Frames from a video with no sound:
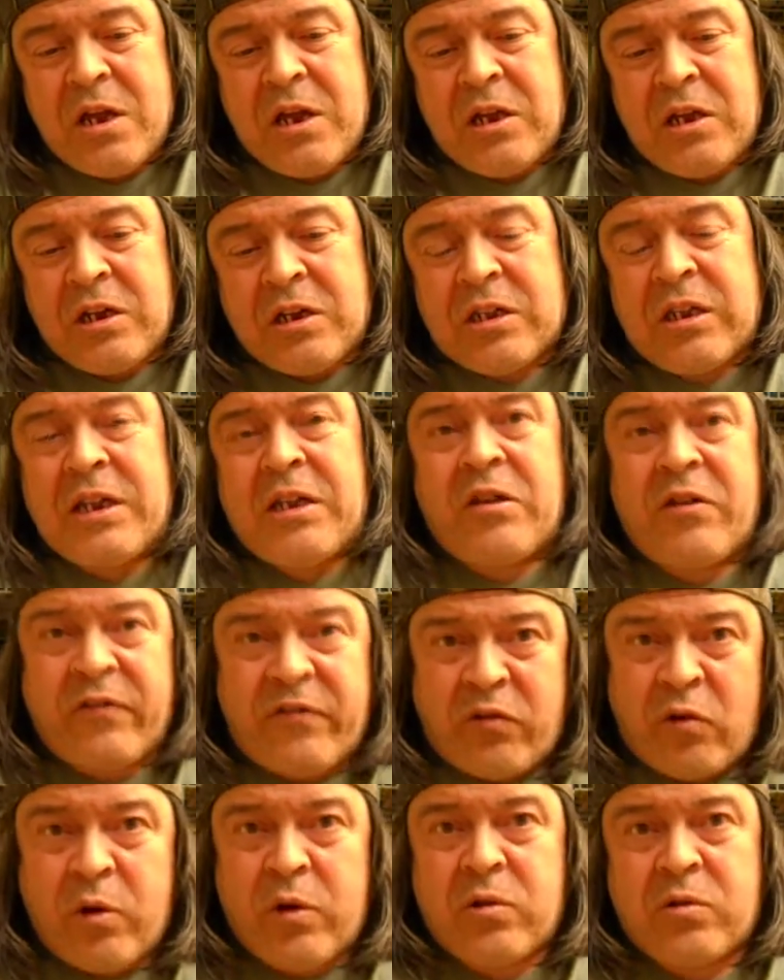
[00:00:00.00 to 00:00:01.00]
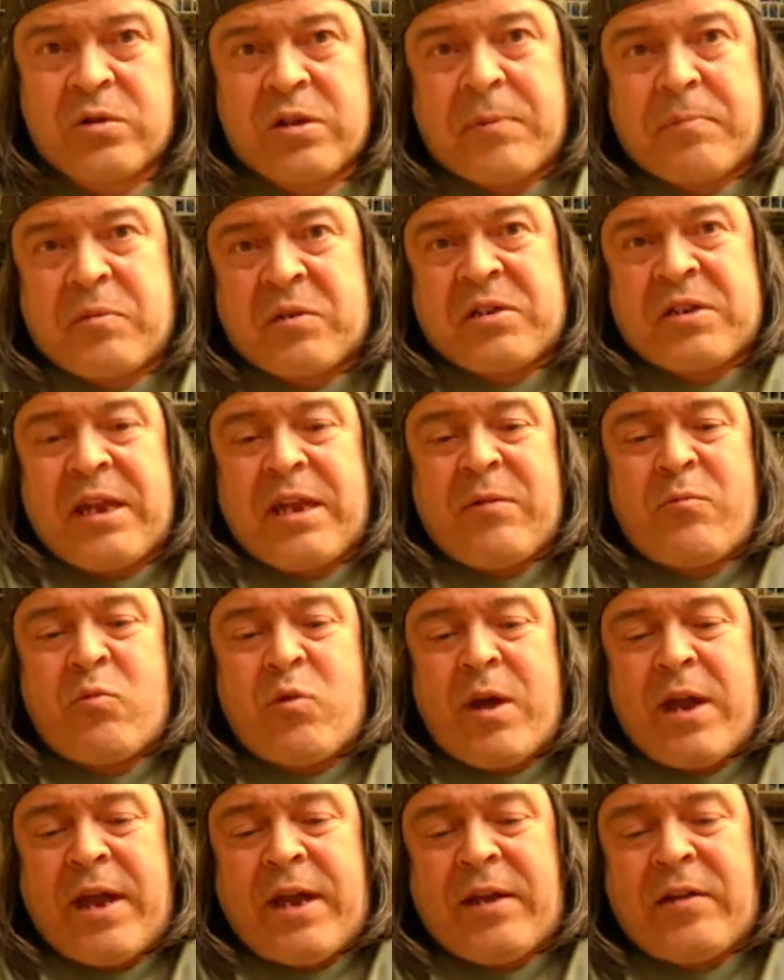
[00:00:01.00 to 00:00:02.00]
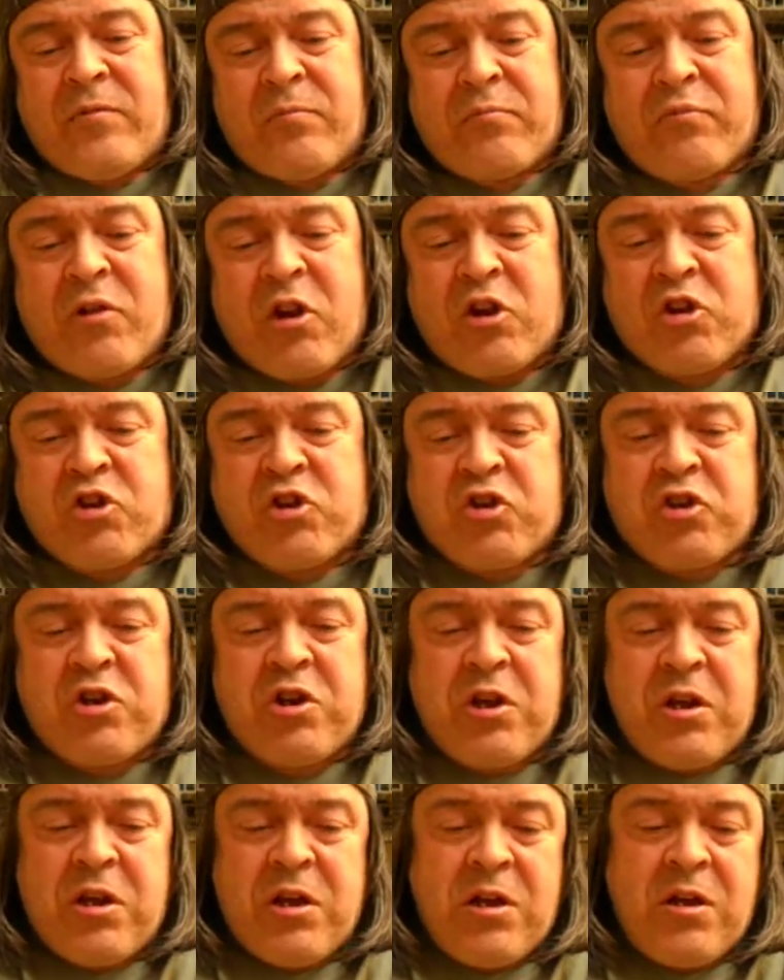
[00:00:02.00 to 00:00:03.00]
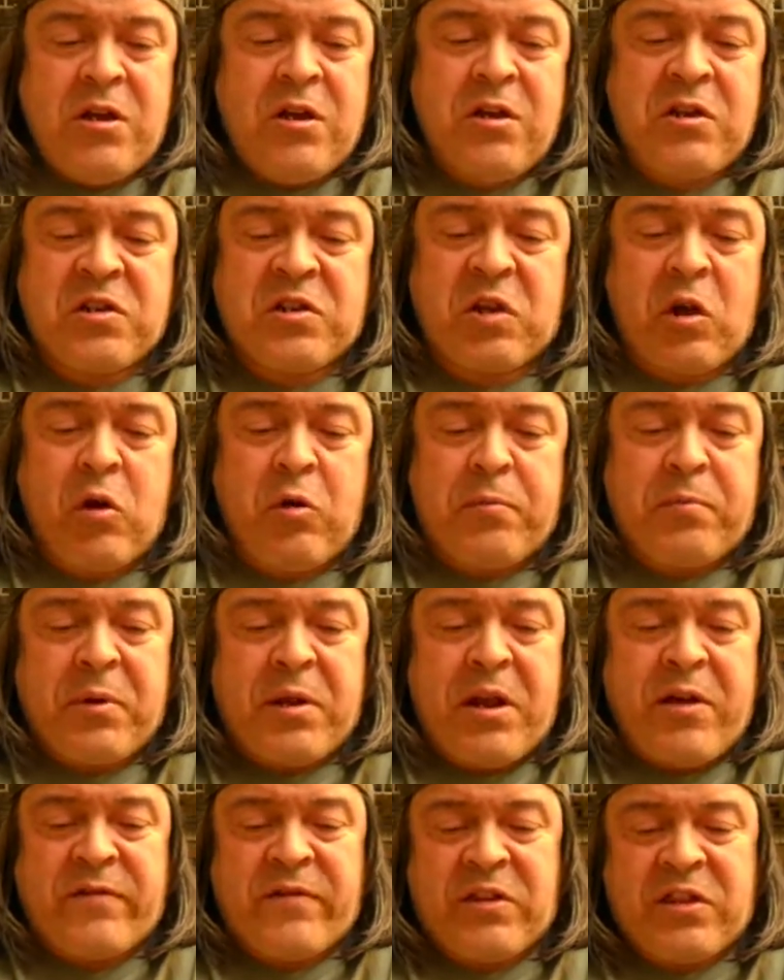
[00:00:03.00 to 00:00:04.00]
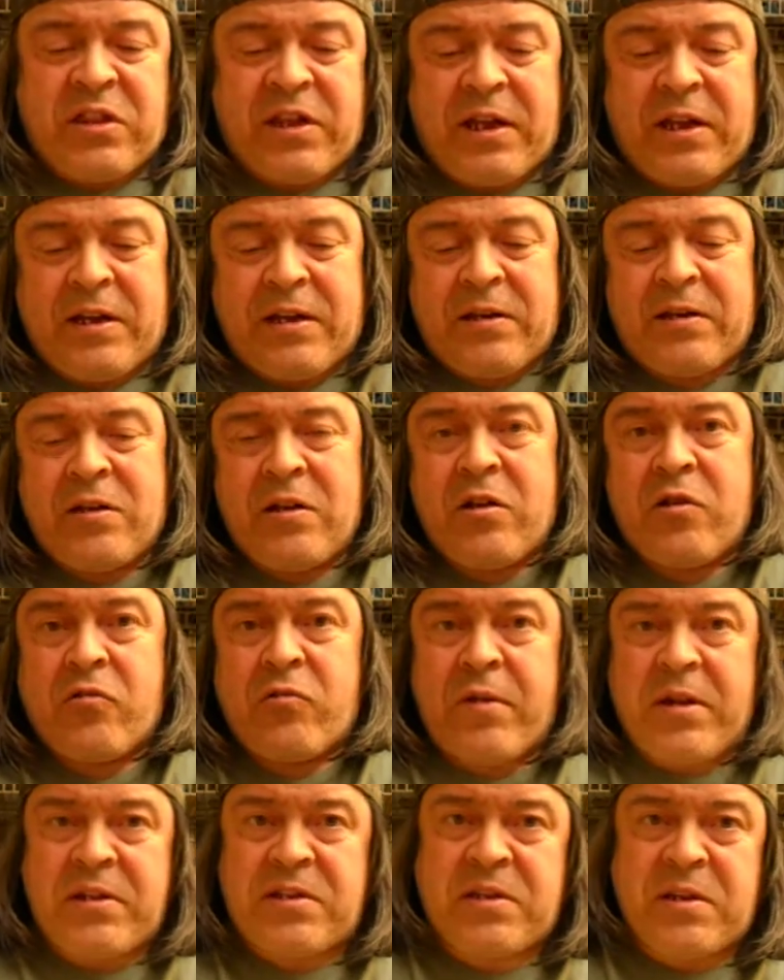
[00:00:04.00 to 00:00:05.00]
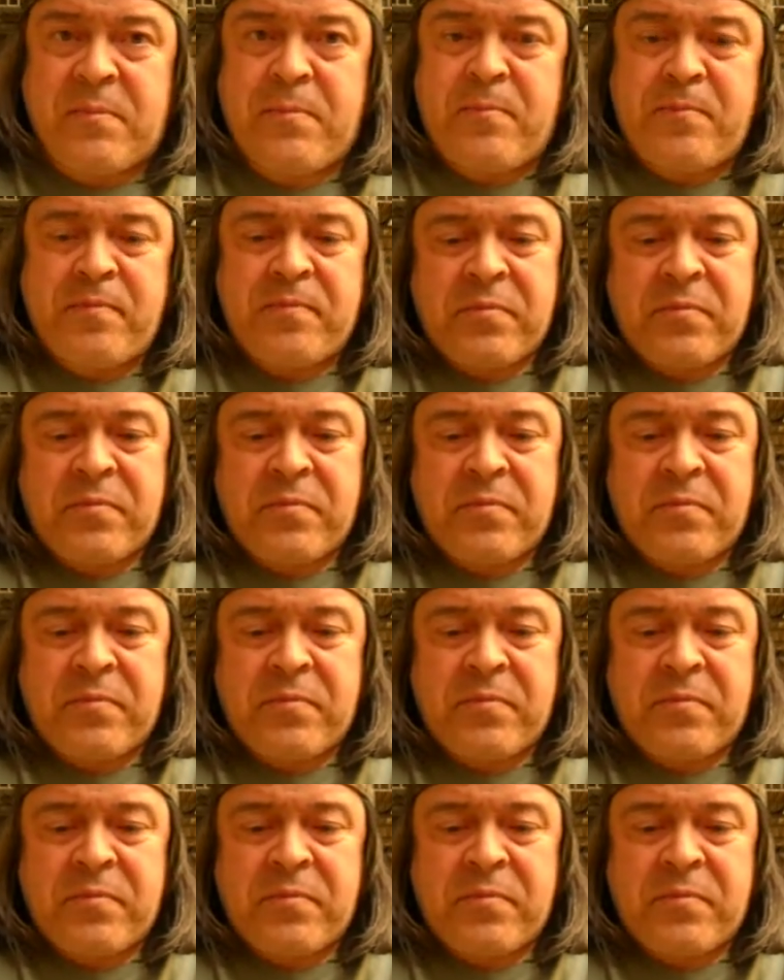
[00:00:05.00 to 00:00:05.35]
You clean the foils up the same way. Brush, soap, and everything. Rinse them.